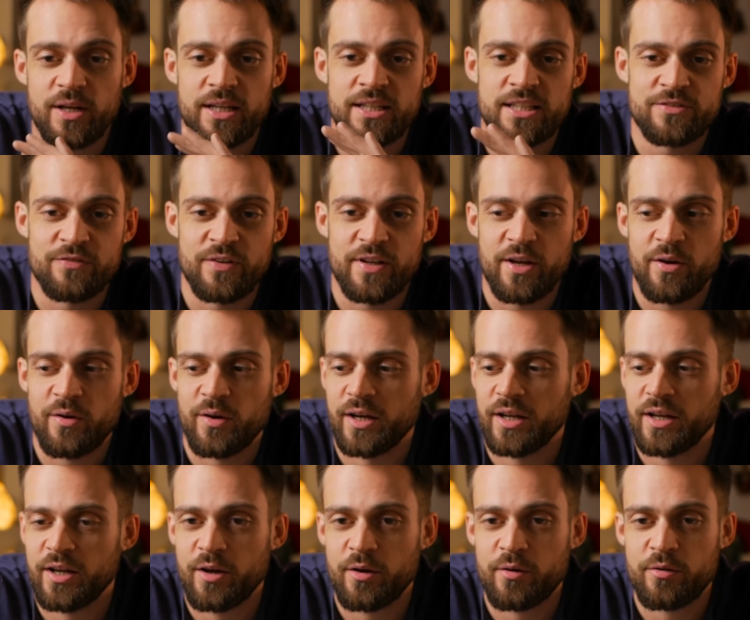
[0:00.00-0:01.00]
In this video, I'm
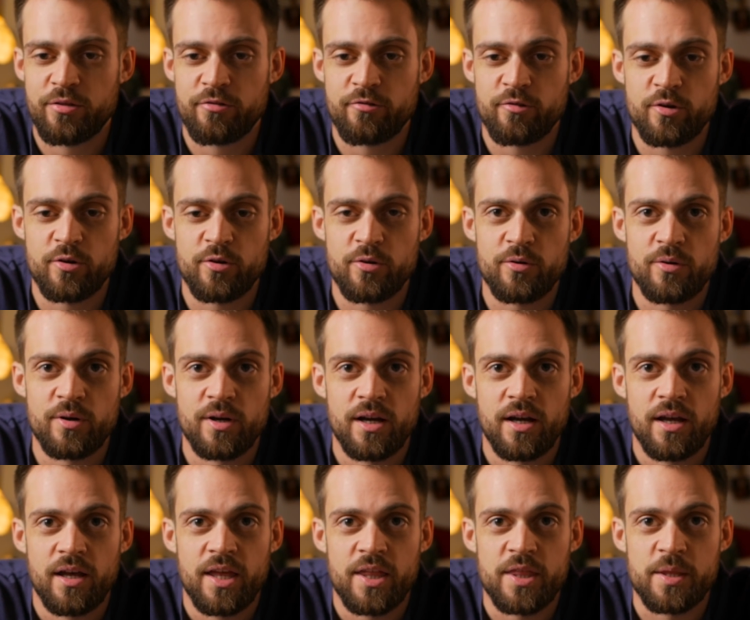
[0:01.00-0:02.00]
going to go through
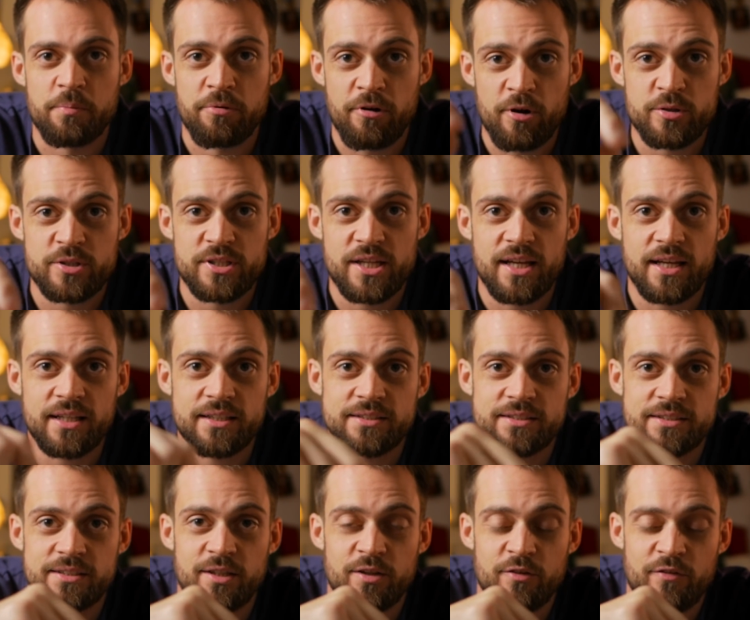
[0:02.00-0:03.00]
the
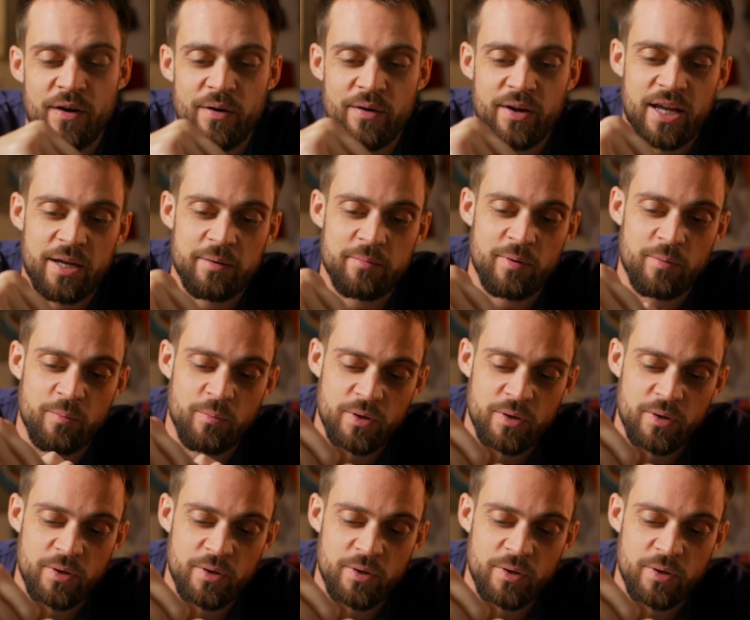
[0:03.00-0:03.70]
process of how I came up